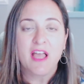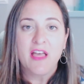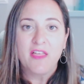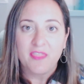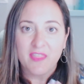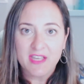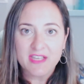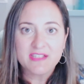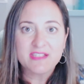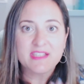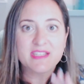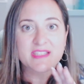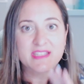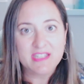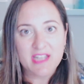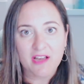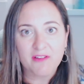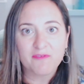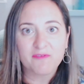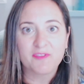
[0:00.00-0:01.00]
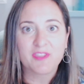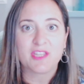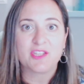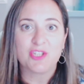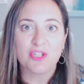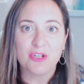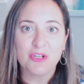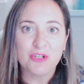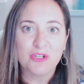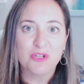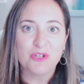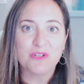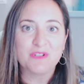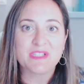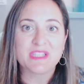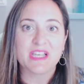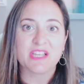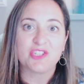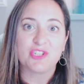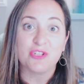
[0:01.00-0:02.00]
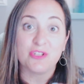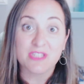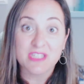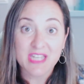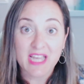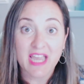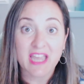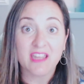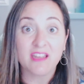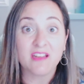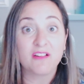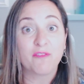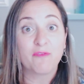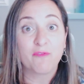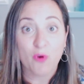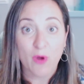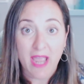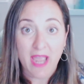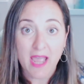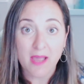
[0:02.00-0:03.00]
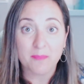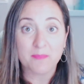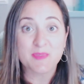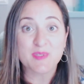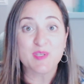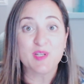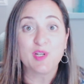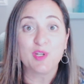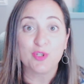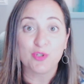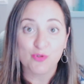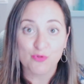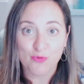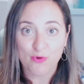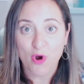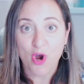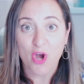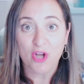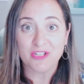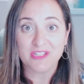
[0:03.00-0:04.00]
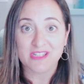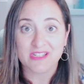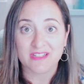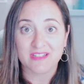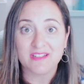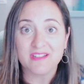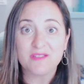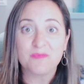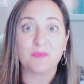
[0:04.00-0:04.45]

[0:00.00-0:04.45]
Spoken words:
there's stuff that you use that you take for absolute granted